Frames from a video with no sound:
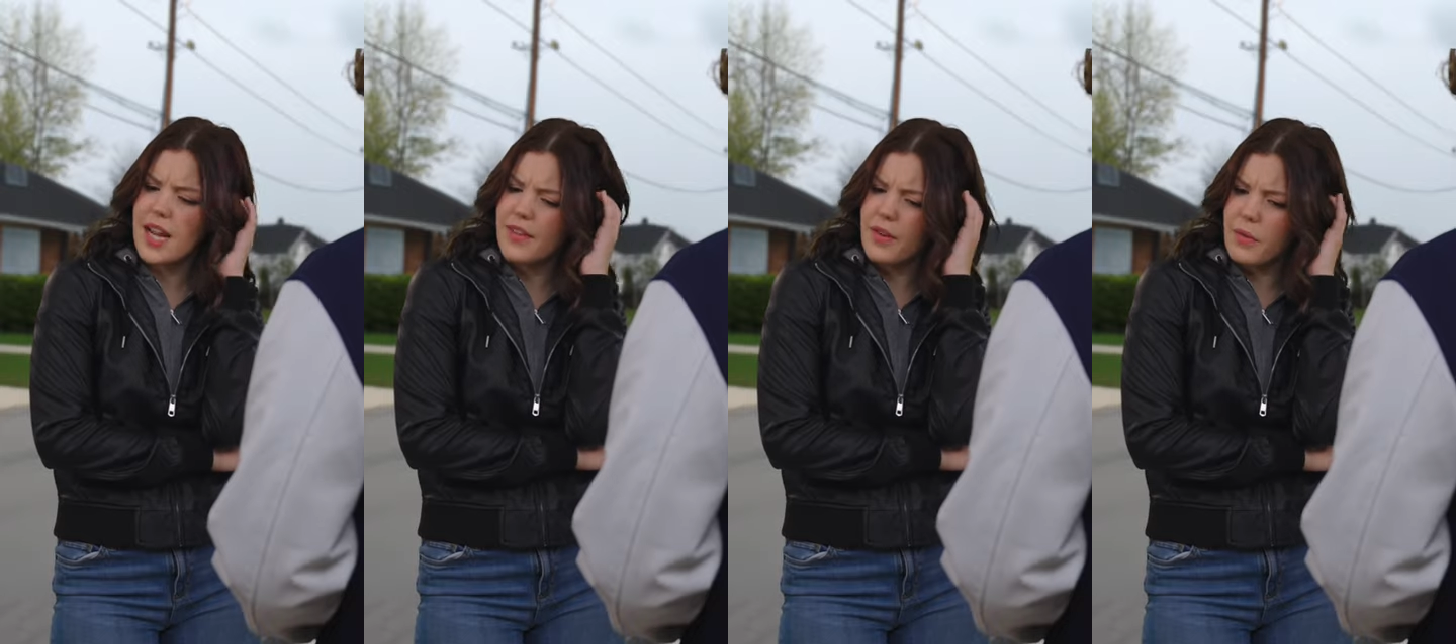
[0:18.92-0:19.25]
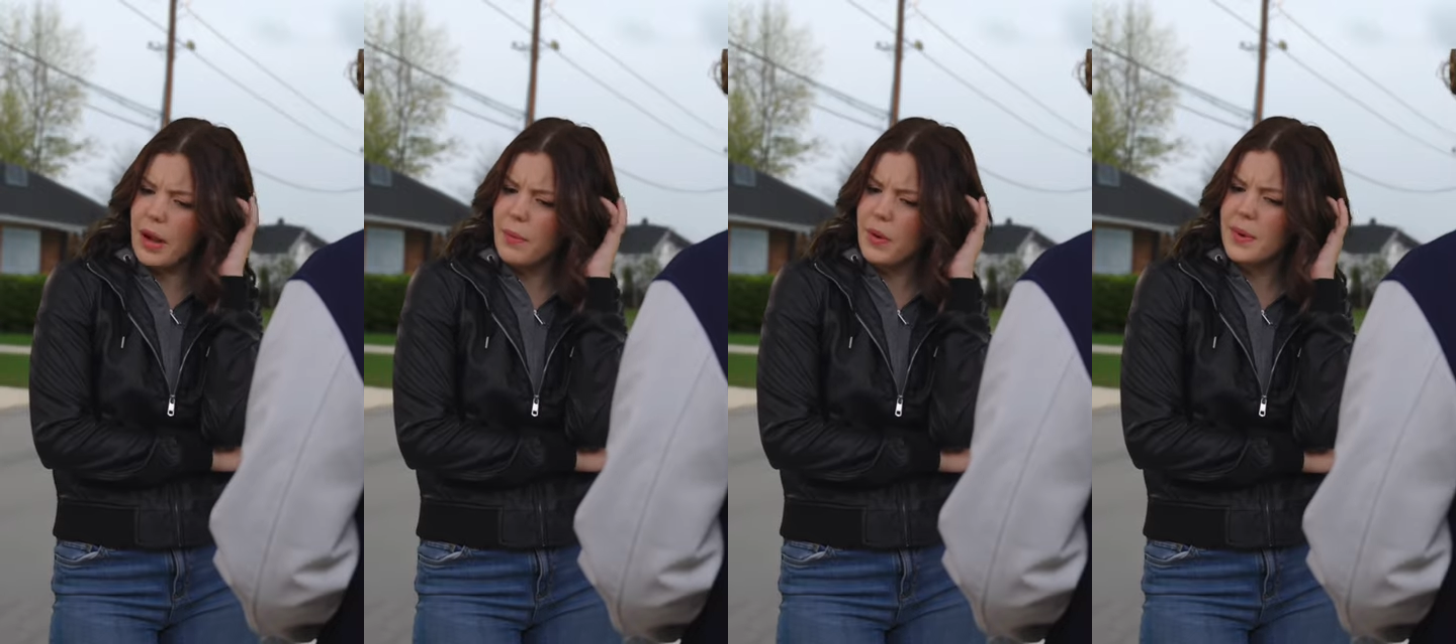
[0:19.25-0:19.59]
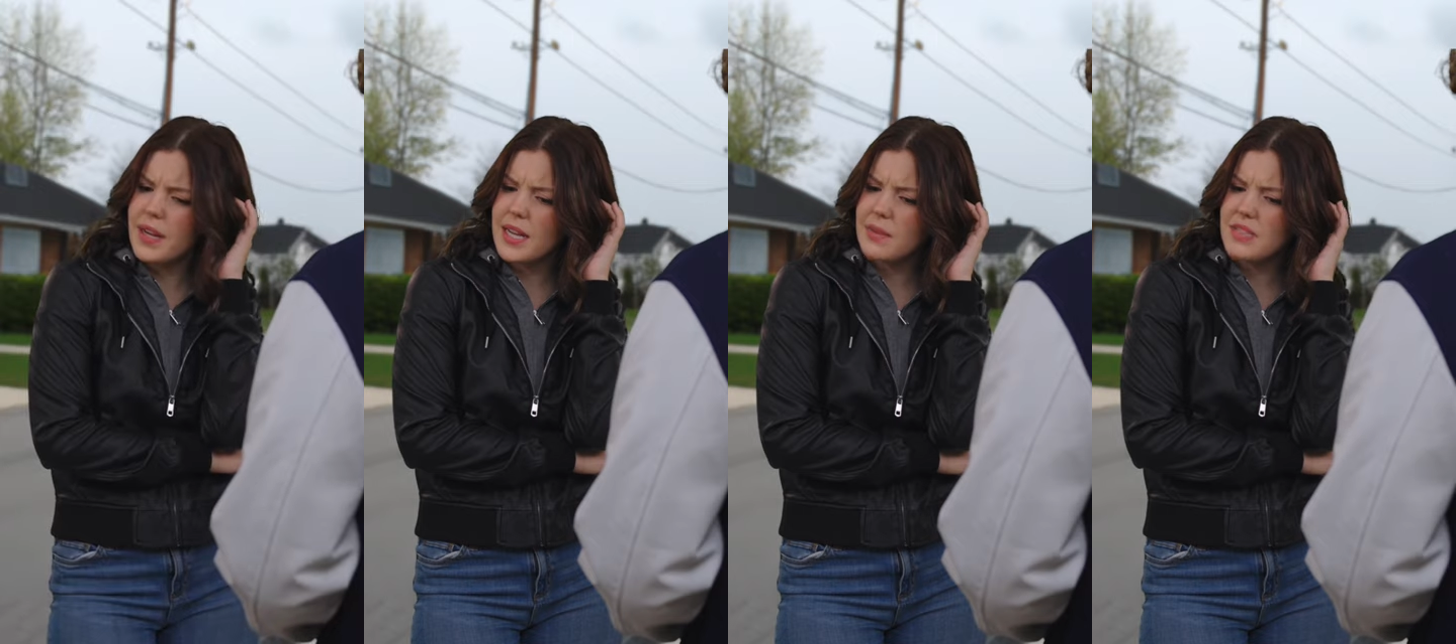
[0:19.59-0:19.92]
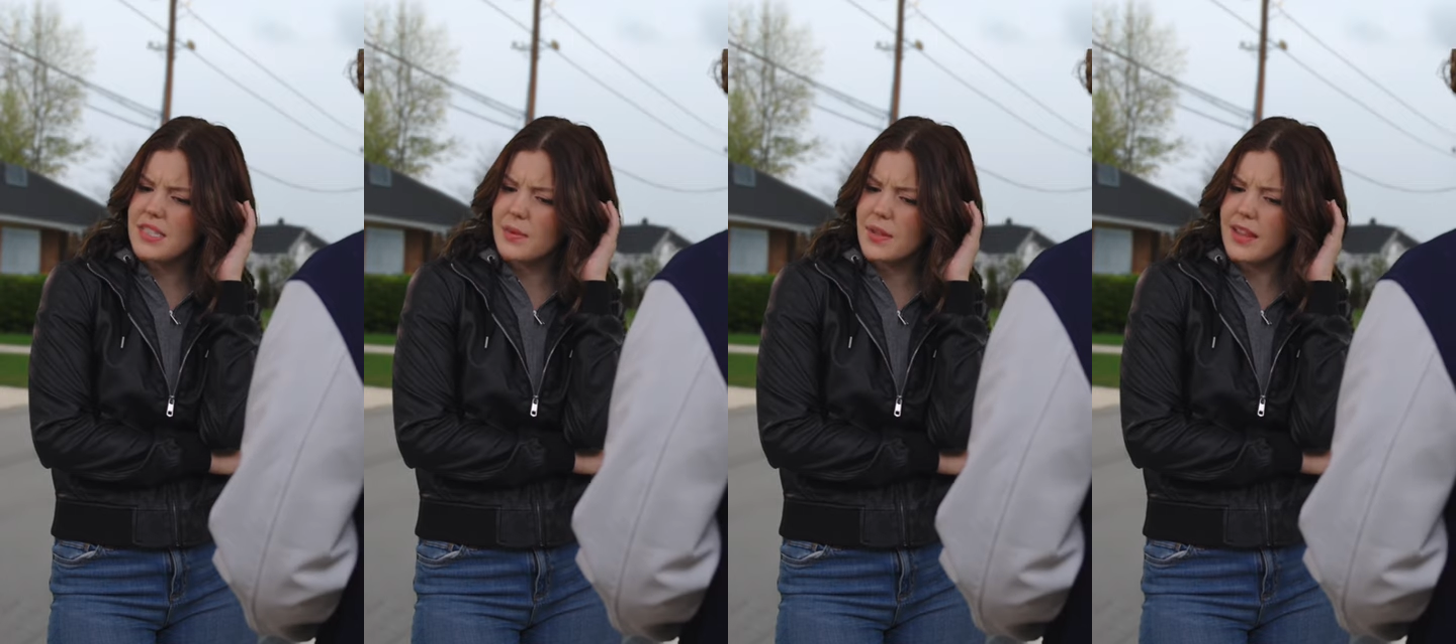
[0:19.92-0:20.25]
kind of a rebel when it
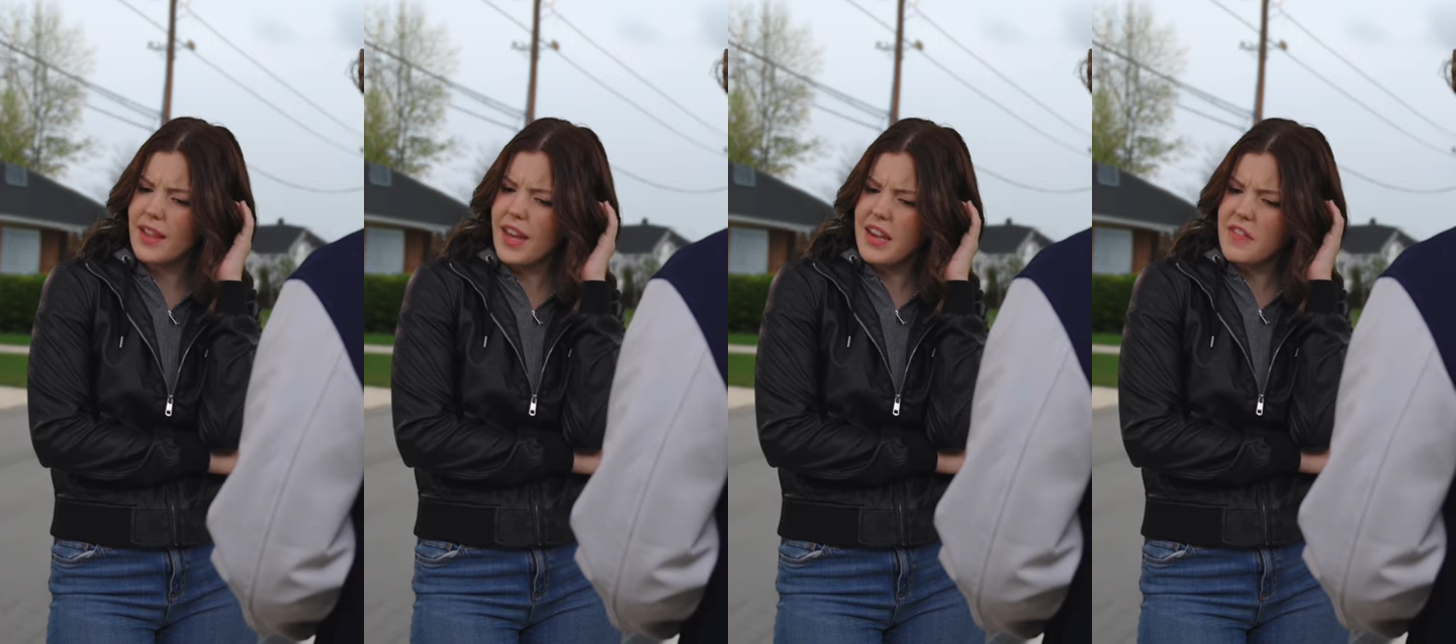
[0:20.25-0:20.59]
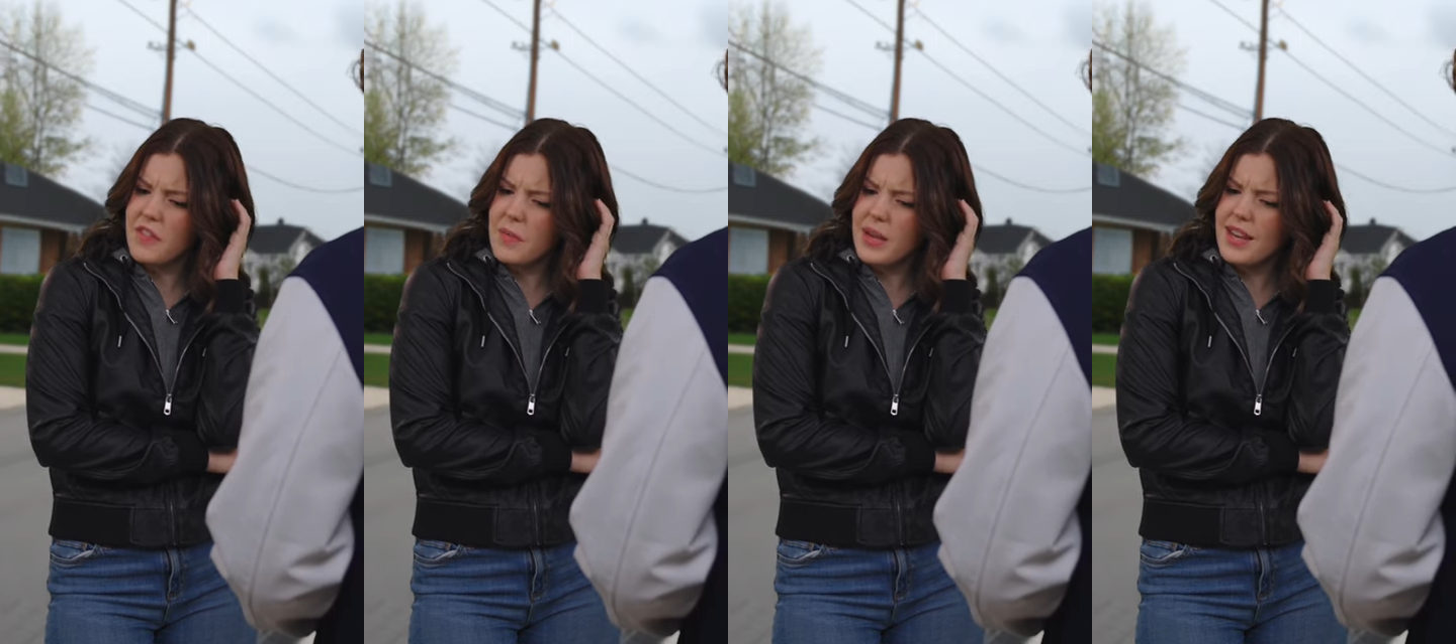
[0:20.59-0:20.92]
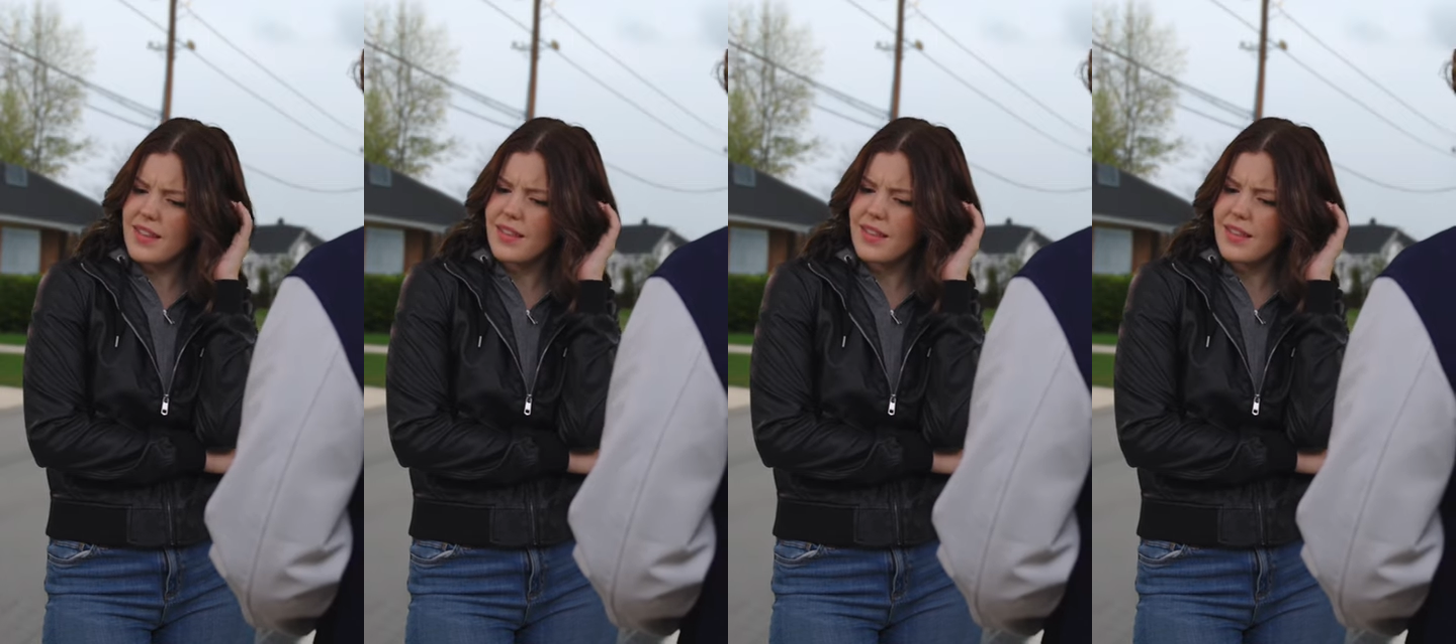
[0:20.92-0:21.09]
comes to what they like for me,